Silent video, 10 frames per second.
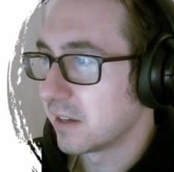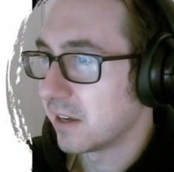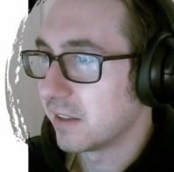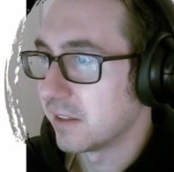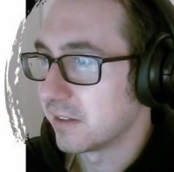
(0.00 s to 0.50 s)

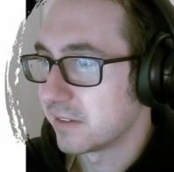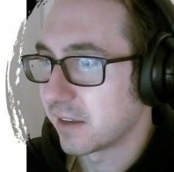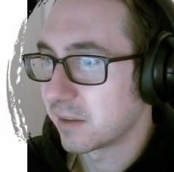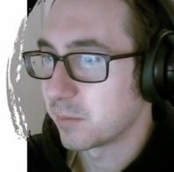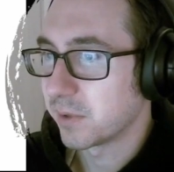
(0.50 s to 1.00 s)
And then
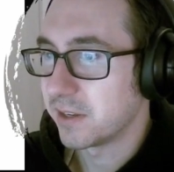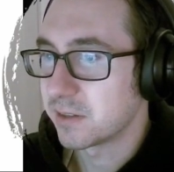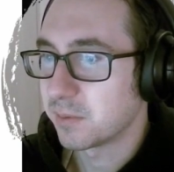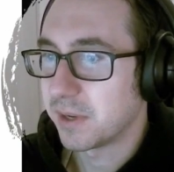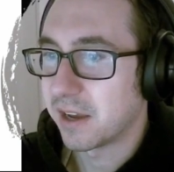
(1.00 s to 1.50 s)
second
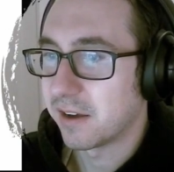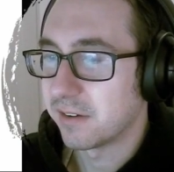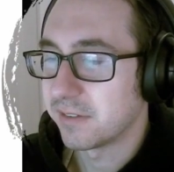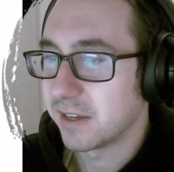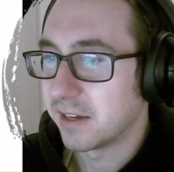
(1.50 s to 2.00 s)
place, we
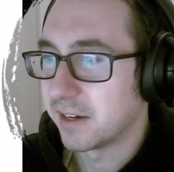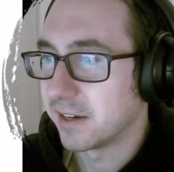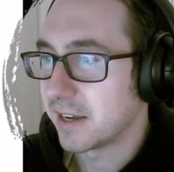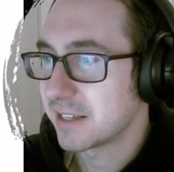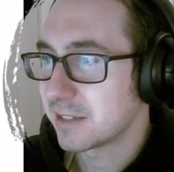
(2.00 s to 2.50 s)
have
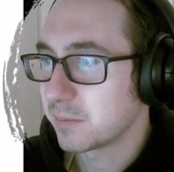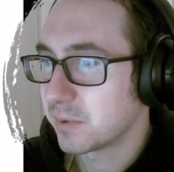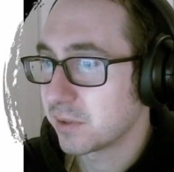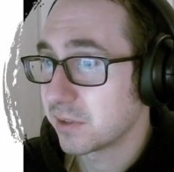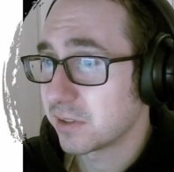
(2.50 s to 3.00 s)

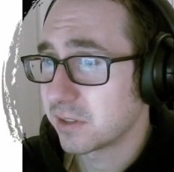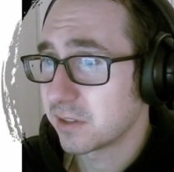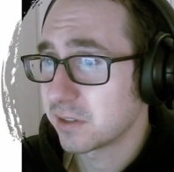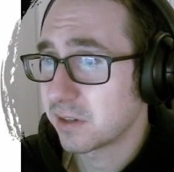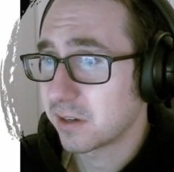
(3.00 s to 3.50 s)

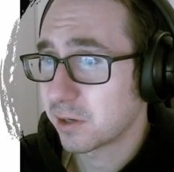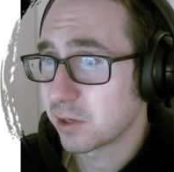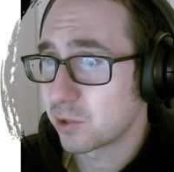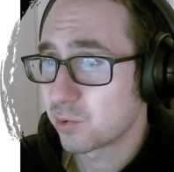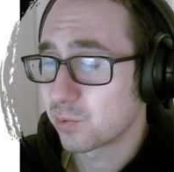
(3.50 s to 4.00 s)
Esper
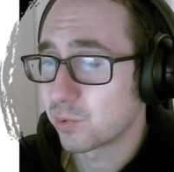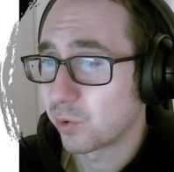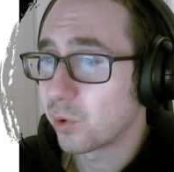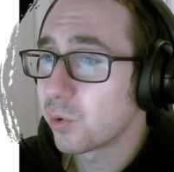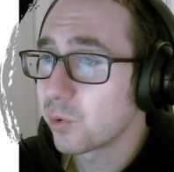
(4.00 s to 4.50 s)

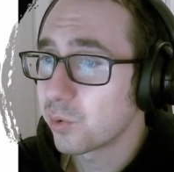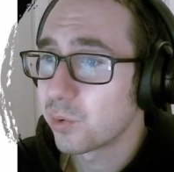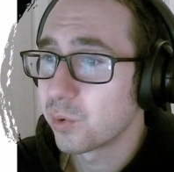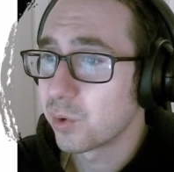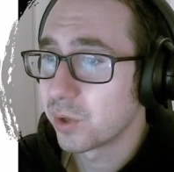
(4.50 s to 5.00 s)
Control.
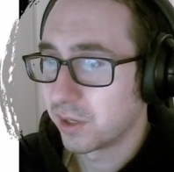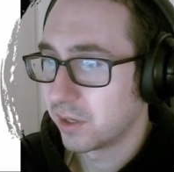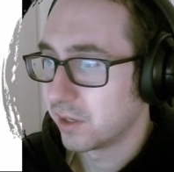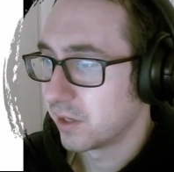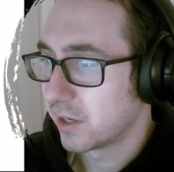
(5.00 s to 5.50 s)

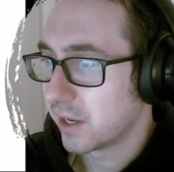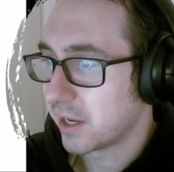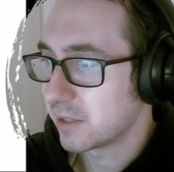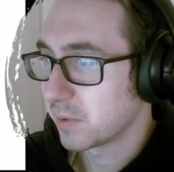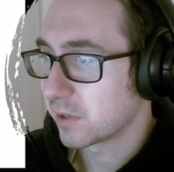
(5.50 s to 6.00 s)

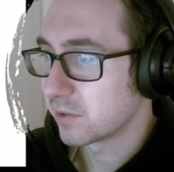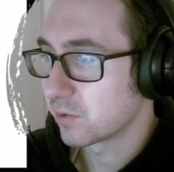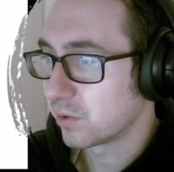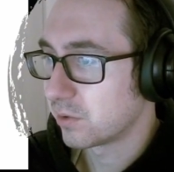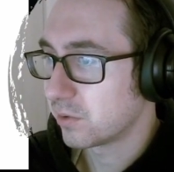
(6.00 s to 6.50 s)
Esper
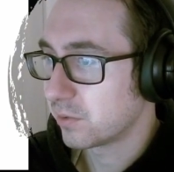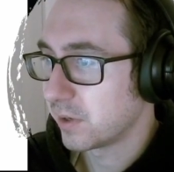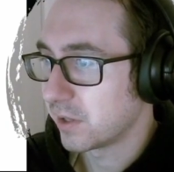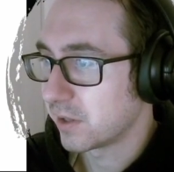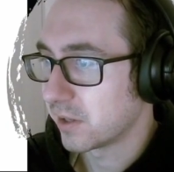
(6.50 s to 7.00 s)
Control
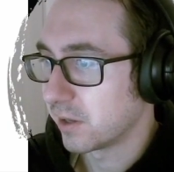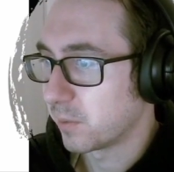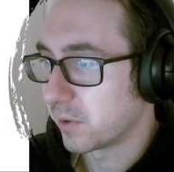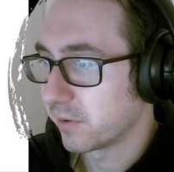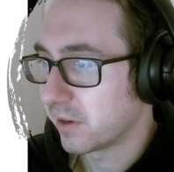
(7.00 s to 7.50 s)
with
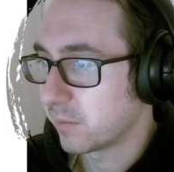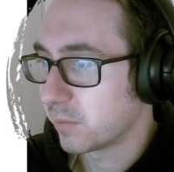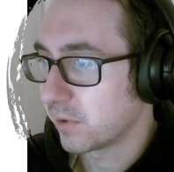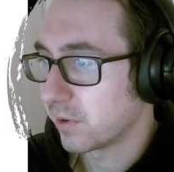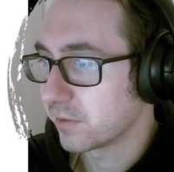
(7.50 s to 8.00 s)
Wandering
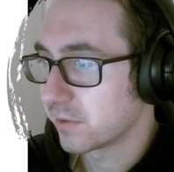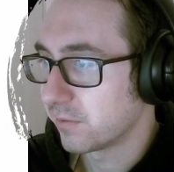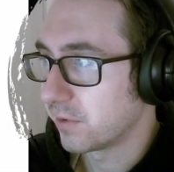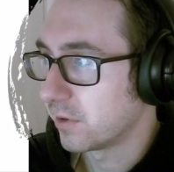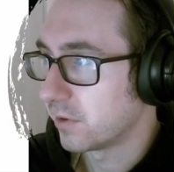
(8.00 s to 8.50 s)
Emperor,
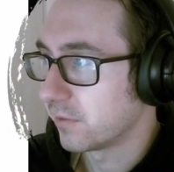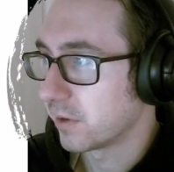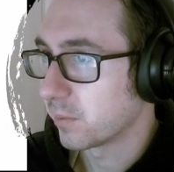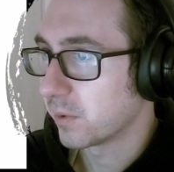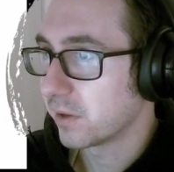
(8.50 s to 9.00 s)
Sunfall, and
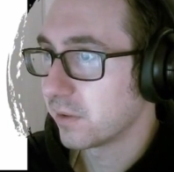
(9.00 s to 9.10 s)
Farewell.